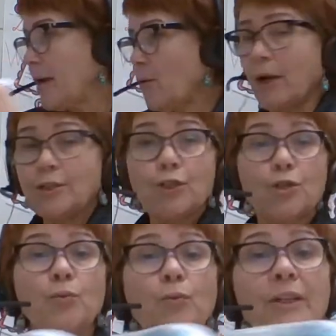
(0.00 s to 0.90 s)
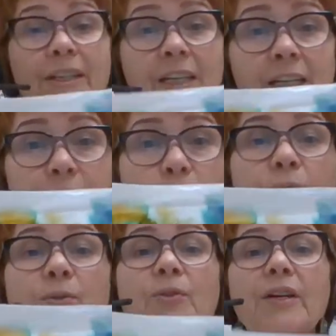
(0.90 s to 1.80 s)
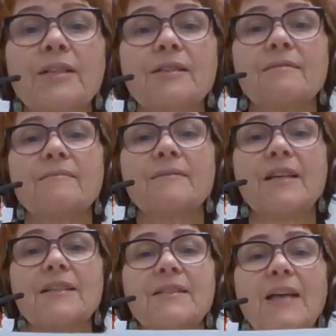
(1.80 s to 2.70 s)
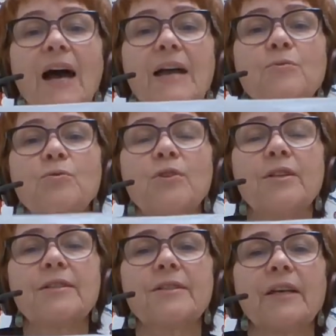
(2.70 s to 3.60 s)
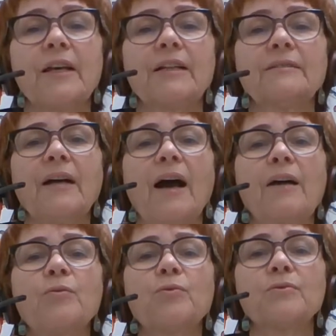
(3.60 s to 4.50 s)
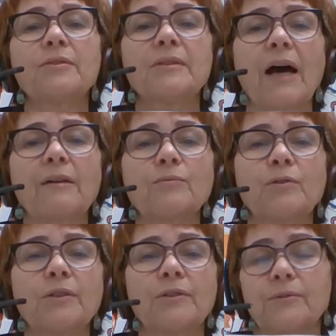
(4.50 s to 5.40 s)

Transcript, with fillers: what you will need to do this. The sight words, hidden high sight words,